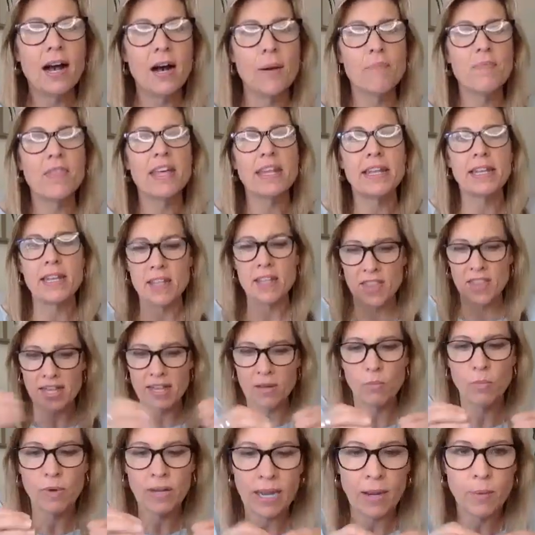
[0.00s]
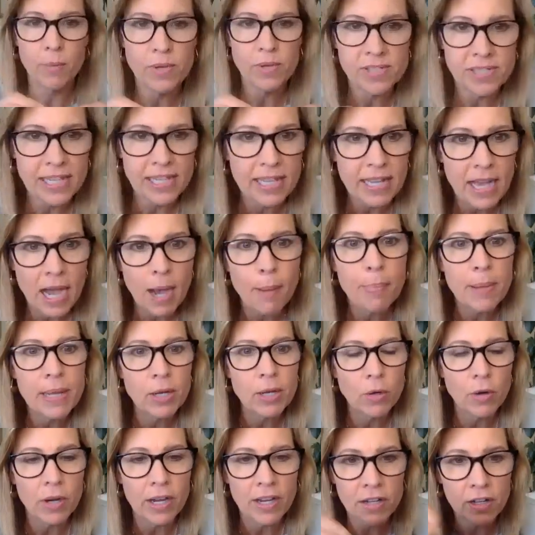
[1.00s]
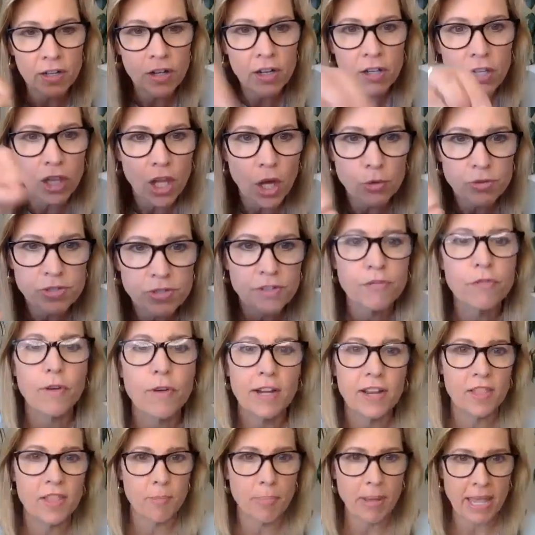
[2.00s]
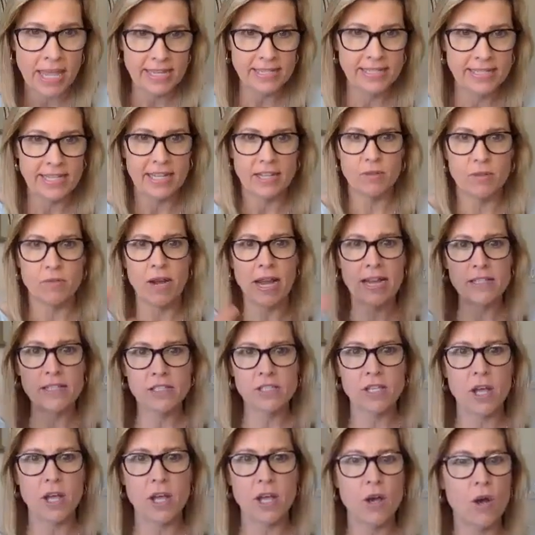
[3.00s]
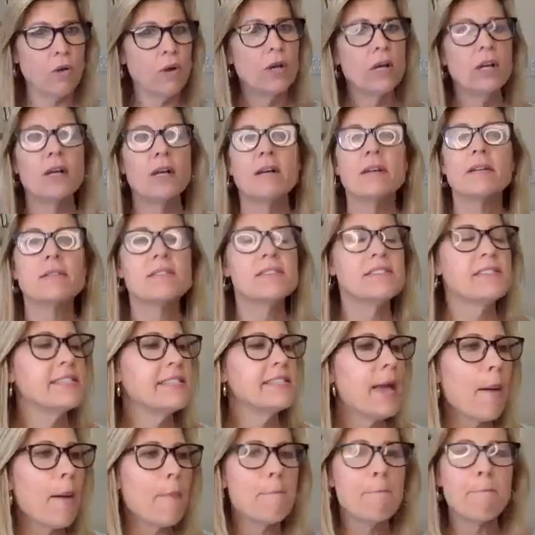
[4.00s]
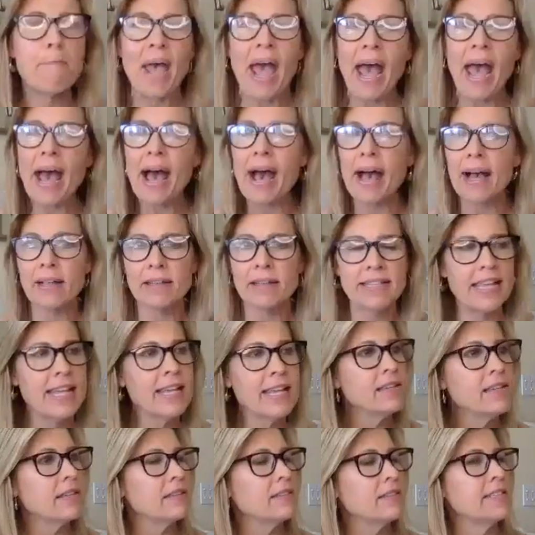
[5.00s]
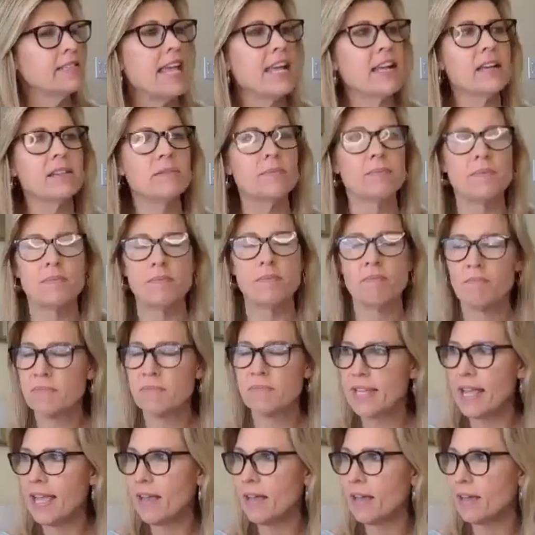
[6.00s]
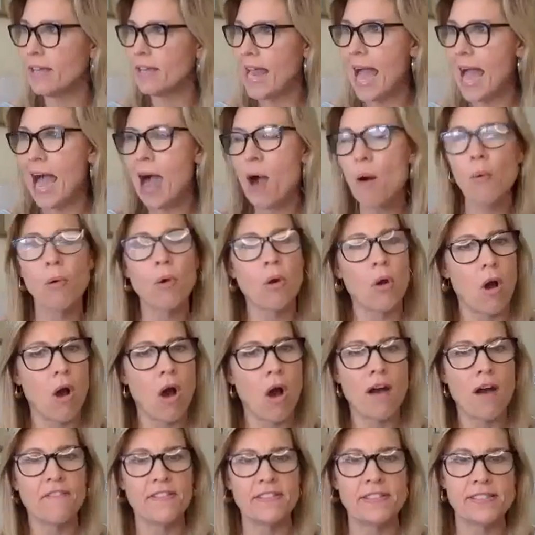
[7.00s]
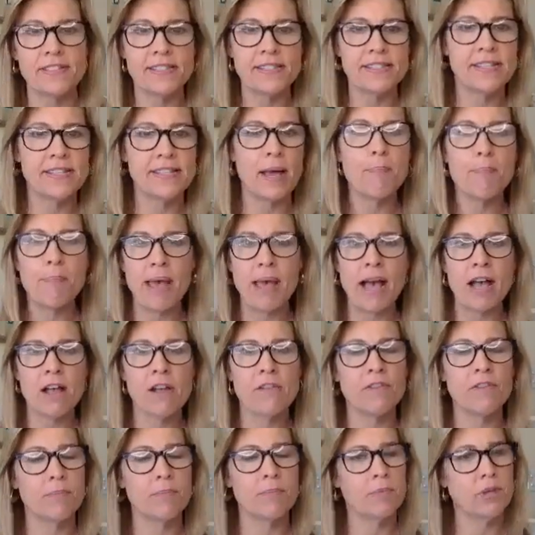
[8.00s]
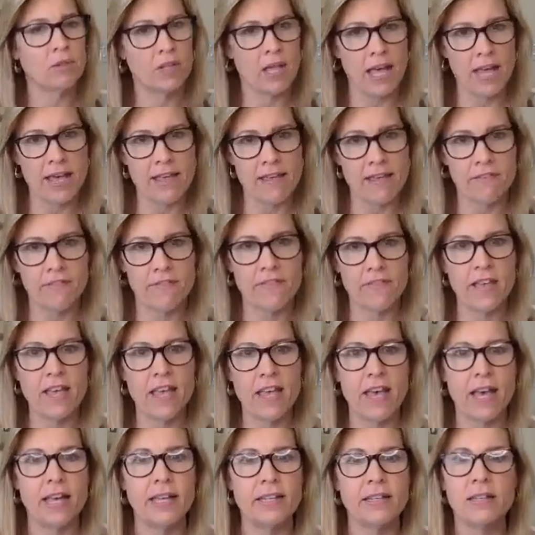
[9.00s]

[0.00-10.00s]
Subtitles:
than when I was up here in close in front of the painting, right? So step back, take a take an hour off and step back from your life. And